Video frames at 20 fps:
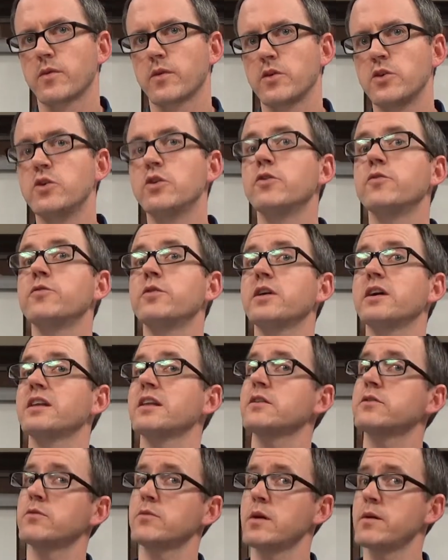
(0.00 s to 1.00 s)
You don't feel like
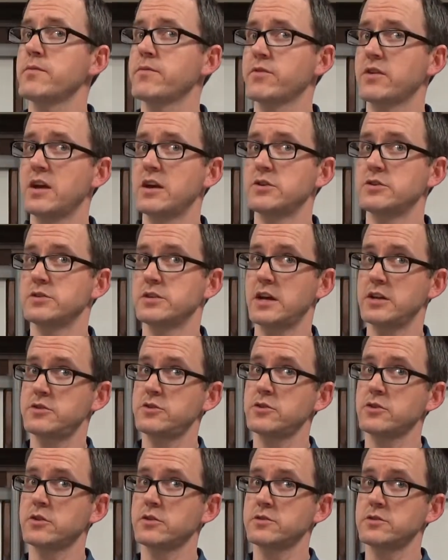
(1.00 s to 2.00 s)
that's a ramification. That's
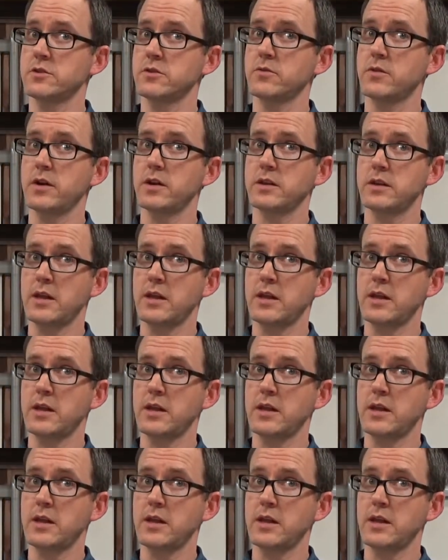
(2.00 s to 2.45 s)
your concern, right?